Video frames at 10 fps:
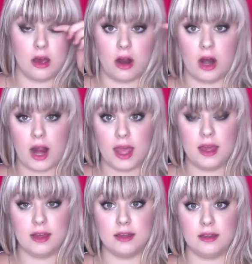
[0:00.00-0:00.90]
All
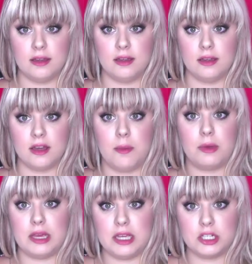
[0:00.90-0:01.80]
right?
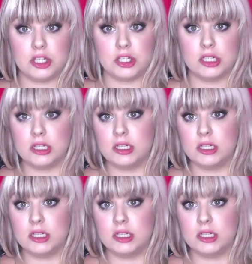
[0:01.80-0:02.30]
Capisce?